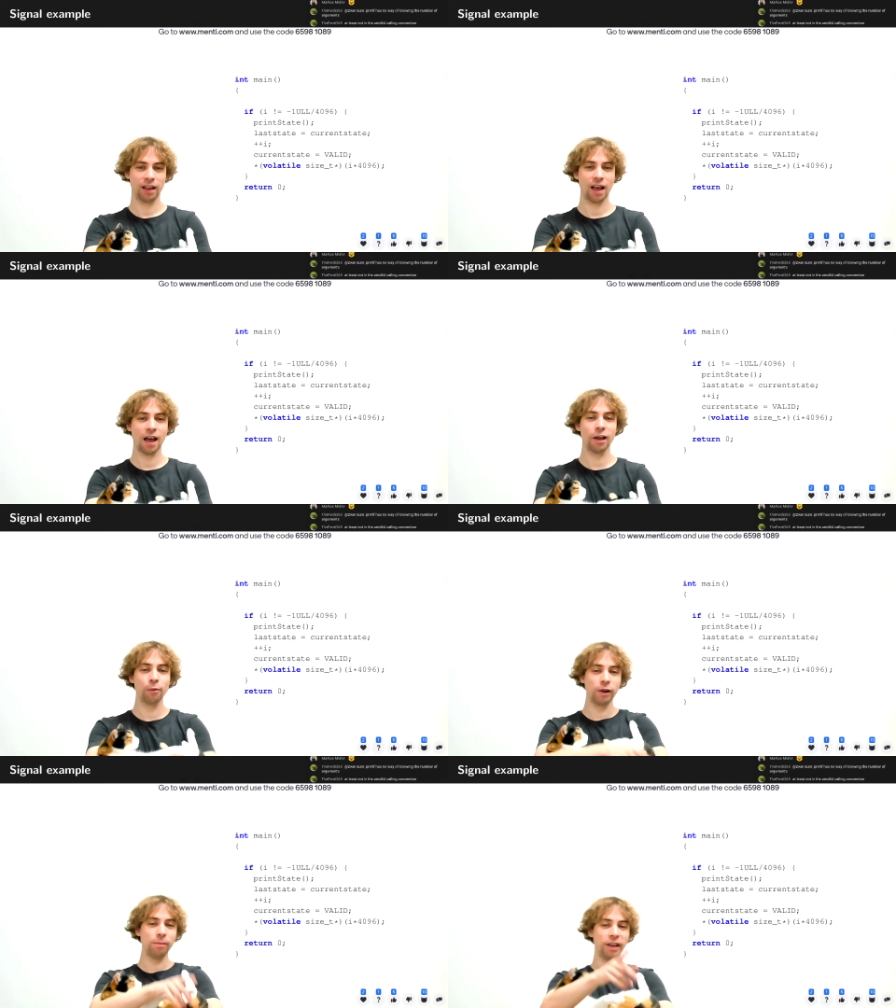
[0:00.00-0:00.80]
I
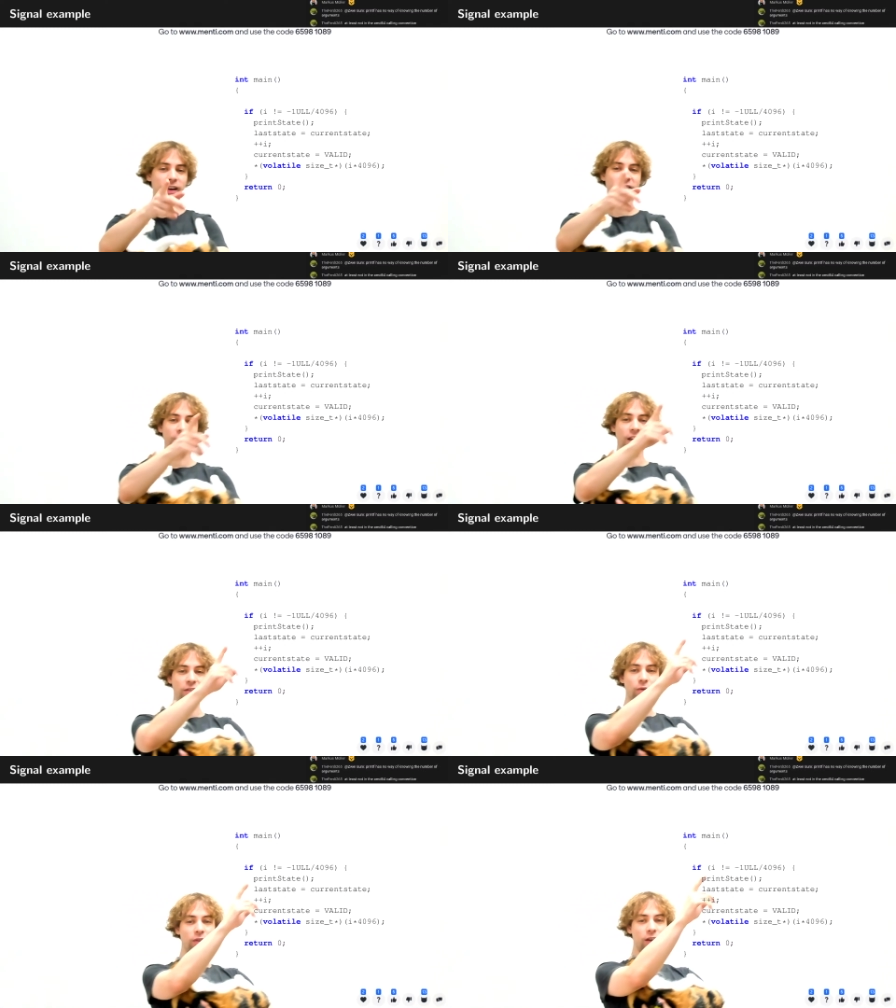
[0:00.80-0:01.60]
will be
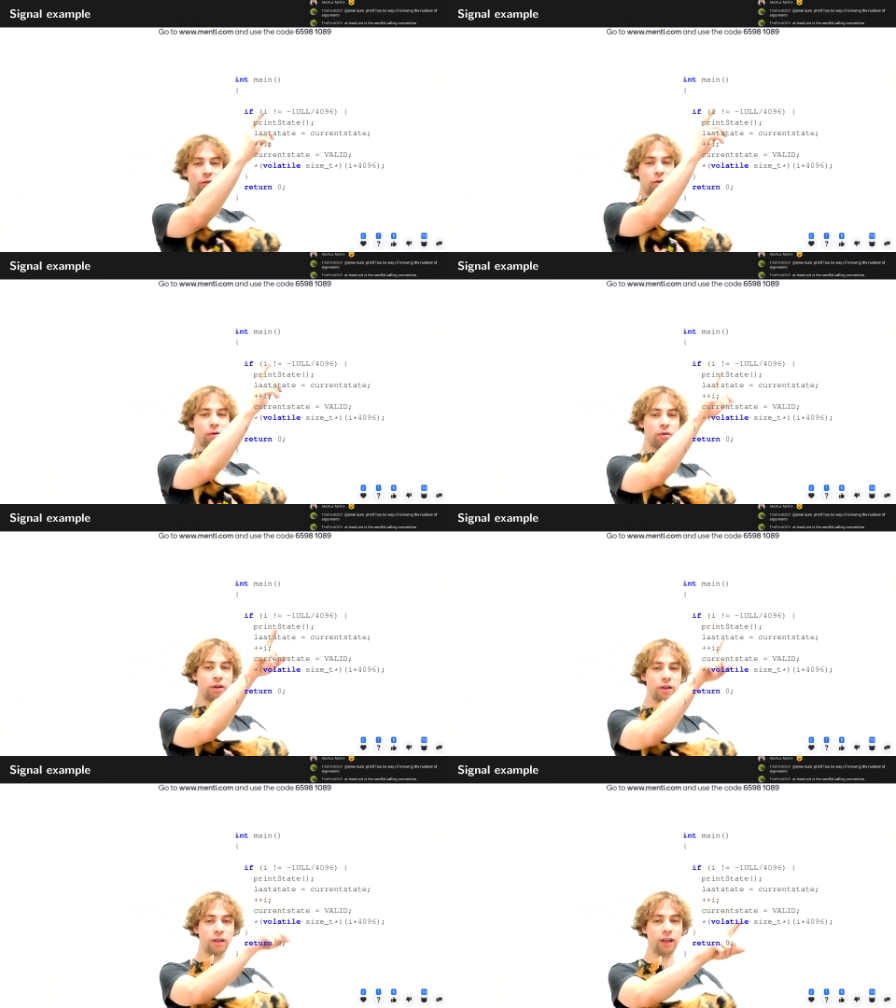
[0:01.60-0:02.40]
initialized to
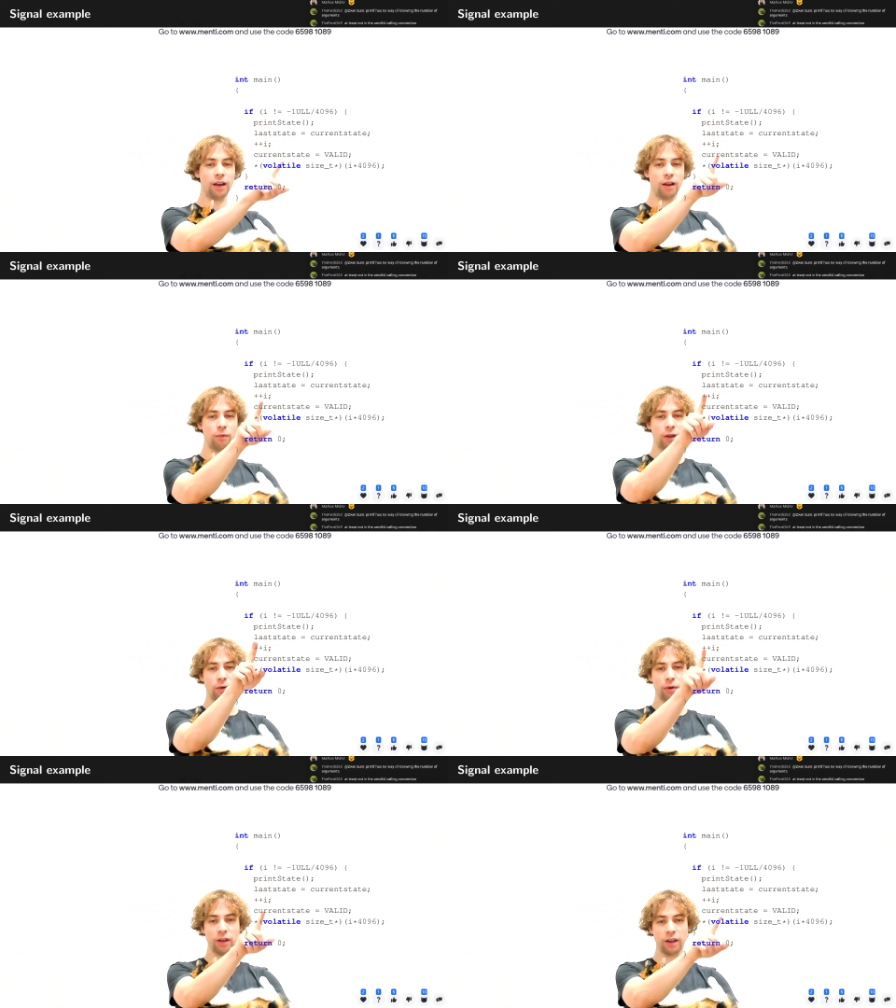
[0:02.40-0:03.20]
0, and then we
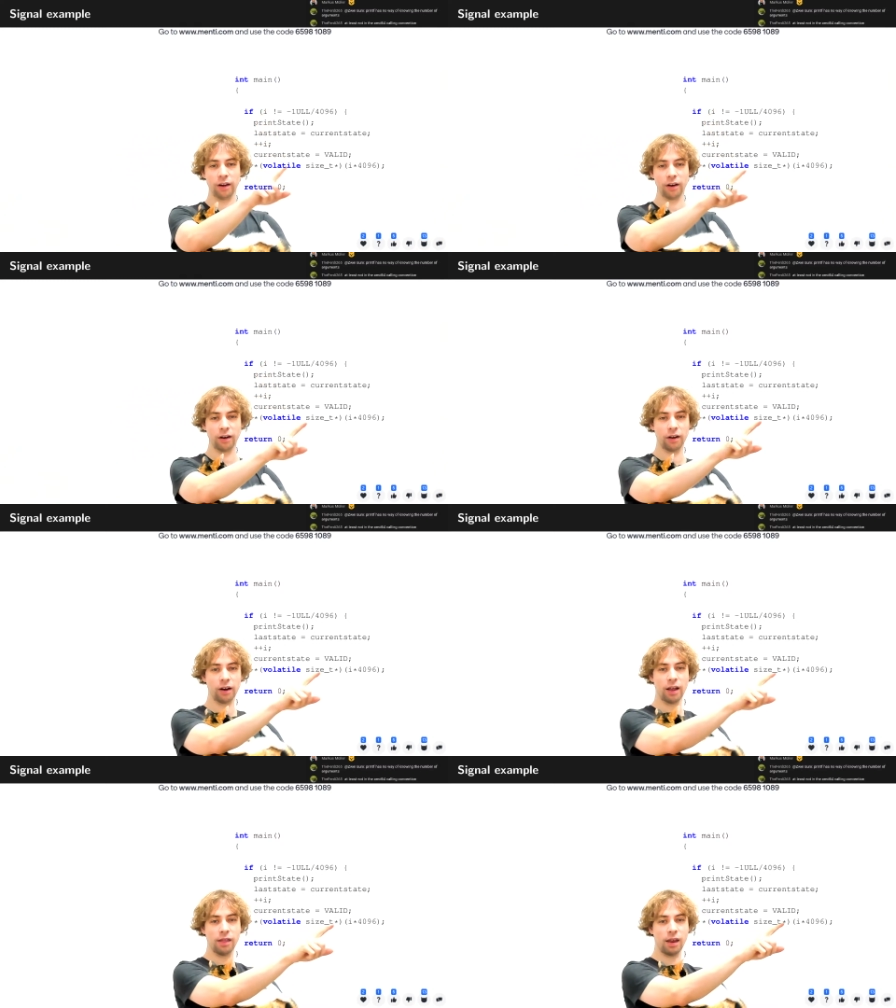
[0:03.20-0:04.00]
go here,
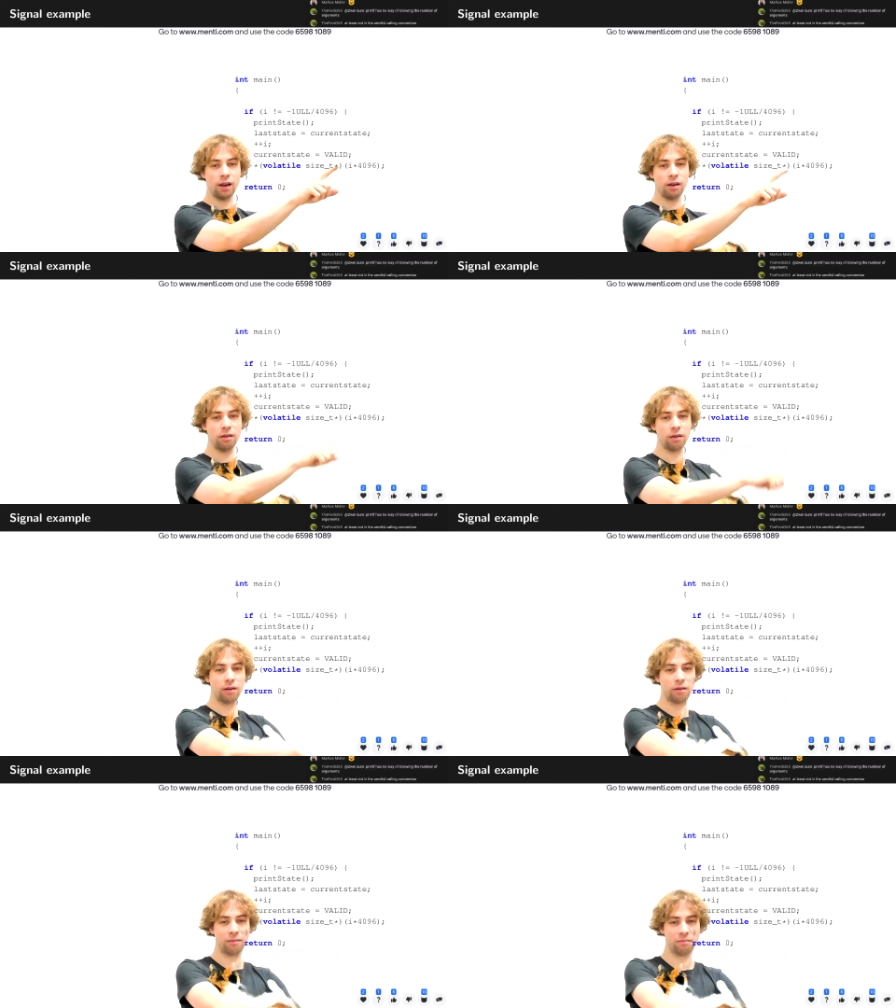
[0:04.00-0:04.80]
and then
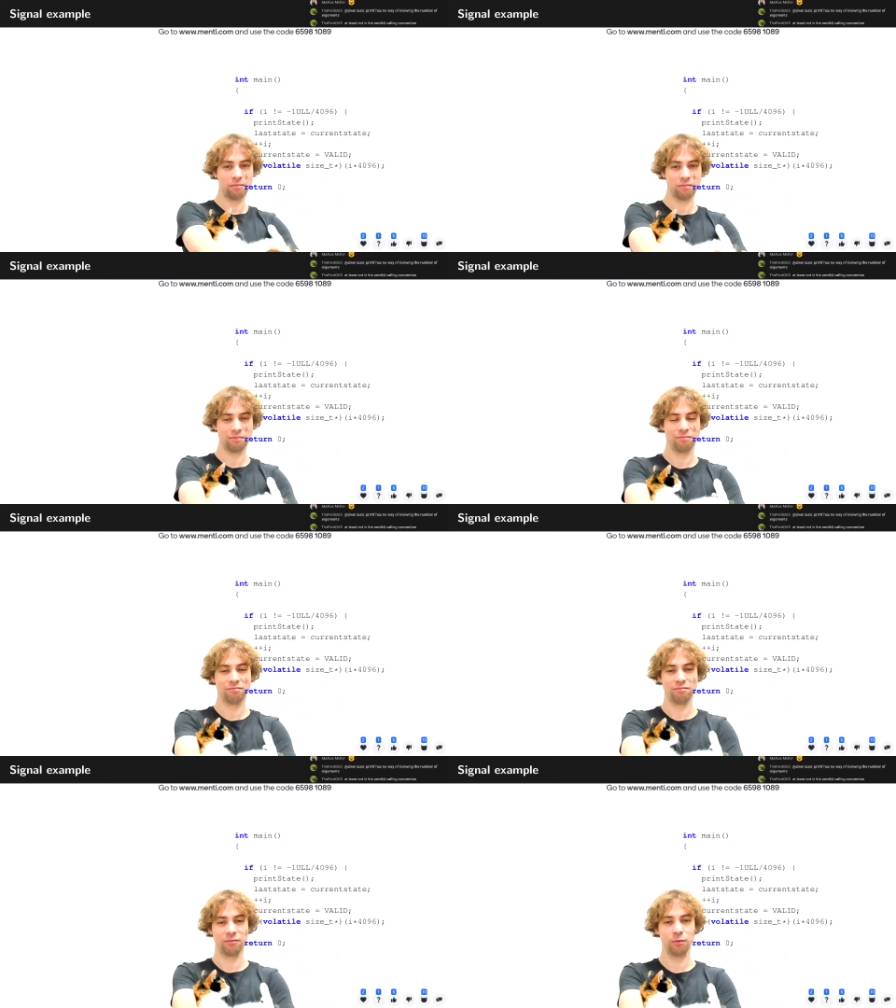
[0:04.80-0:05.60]

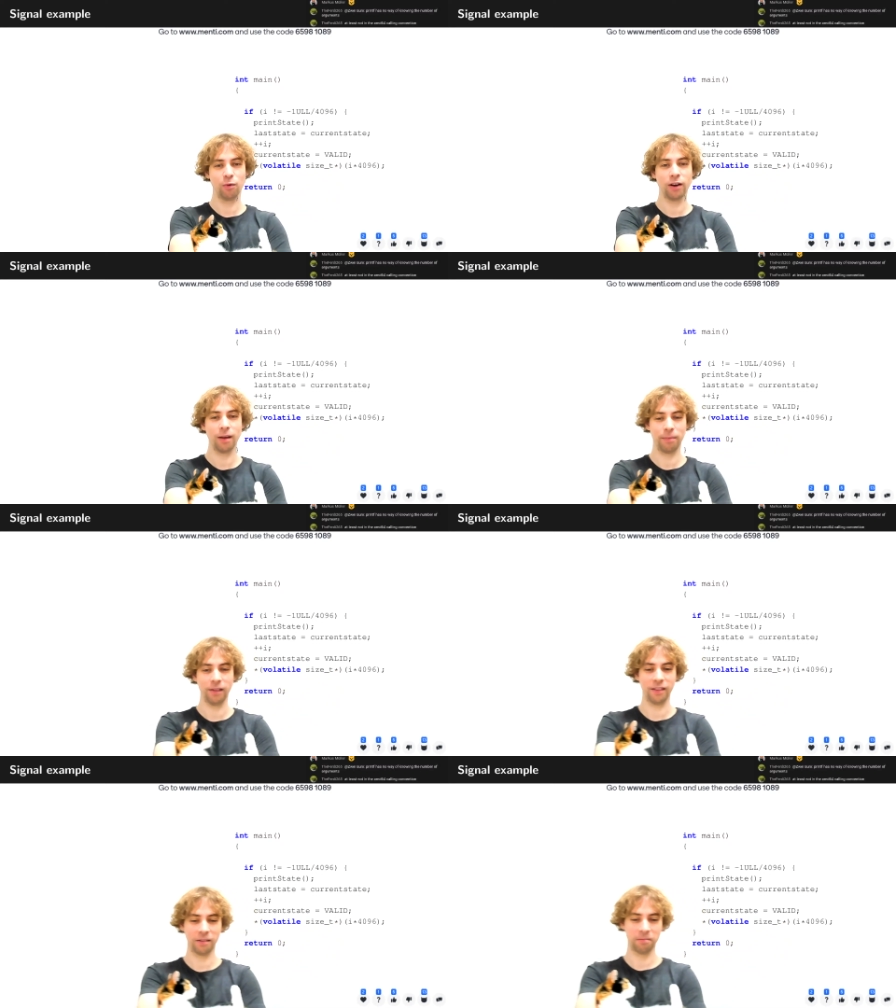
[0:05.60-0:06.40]
what
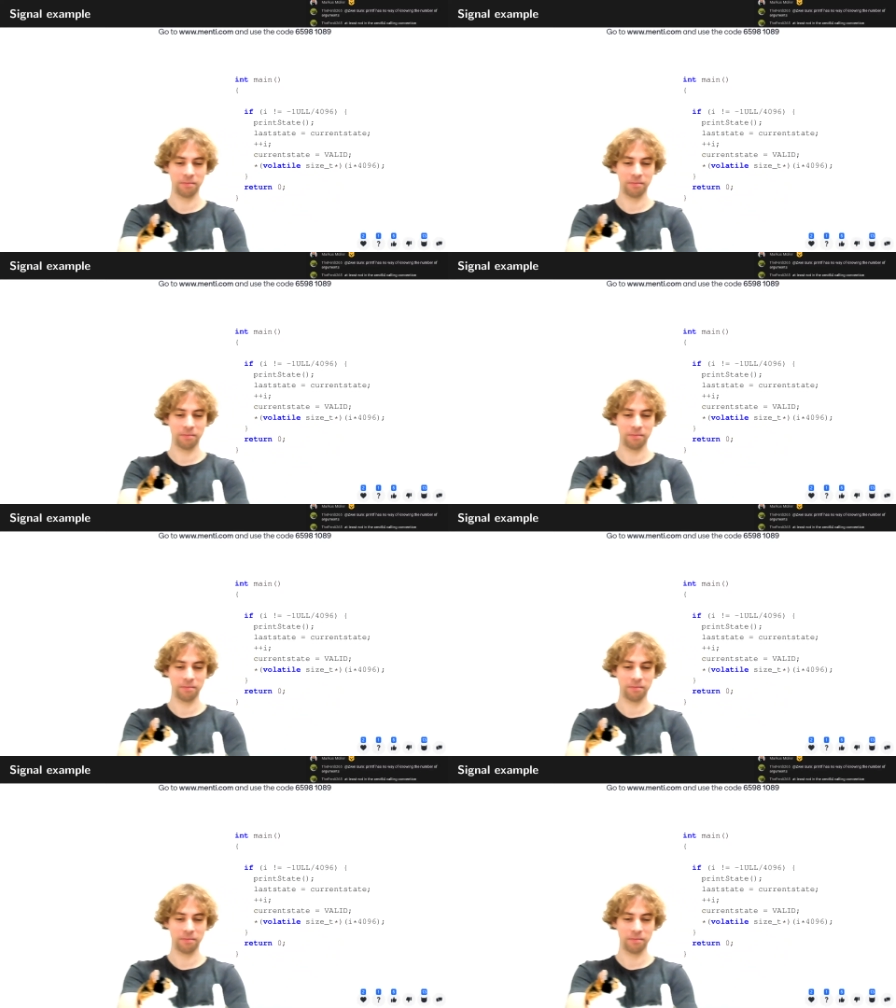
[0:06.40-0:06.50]
happens?